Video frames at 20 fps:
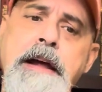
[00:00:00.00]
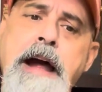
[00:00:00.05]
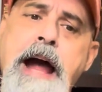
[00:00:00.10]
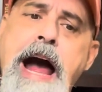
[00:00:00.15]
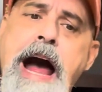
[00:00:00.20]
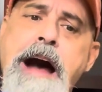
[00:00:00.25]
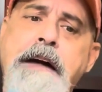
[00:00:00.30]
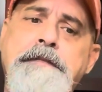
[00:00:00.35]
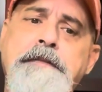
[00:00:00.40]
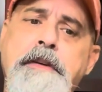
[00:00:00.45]

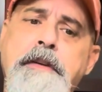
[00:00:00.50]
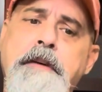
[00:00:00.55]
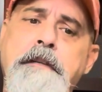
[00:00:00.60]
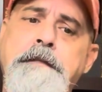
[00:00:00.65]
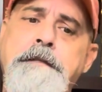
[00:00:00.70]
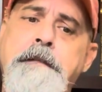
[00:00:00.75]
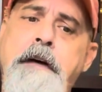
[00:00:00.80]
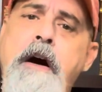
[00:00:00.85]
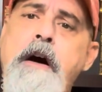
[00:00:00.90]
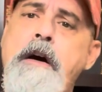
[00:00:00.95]
after the
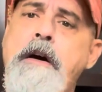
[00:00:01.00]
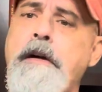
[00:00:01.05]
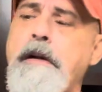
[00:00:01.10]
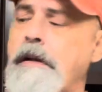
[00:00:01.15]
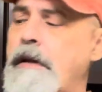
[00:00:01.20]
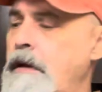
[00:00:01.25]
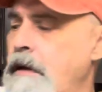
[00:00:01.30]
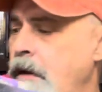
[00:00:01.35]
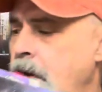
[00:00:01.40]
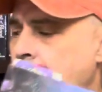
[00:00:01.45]

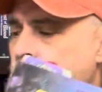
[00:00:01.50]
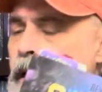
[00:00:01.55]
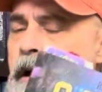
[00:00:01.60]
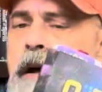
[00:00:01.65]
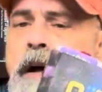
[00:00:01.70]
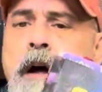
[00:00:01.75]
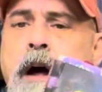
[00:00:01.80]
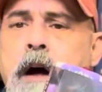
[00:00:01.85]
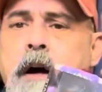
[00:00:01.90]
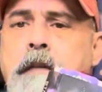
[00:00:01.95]
fall
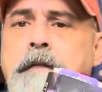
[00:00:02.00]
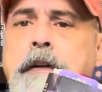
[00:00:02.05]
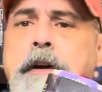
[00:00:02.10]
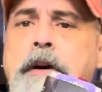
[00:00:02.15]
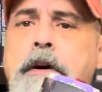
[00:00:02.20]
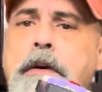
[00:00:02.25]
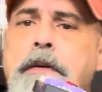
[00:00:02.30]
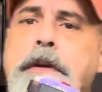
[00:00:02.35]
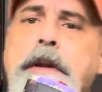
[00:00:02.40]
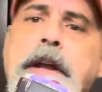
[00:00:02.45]
of the
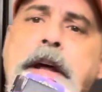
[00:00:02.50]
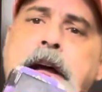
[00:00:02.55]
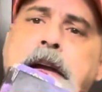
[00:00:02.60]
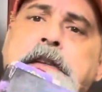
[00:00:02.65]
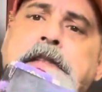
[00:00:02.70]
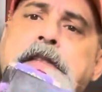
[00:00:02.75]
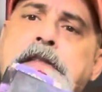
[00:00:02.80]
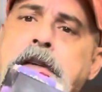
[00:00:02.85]
Golden Age.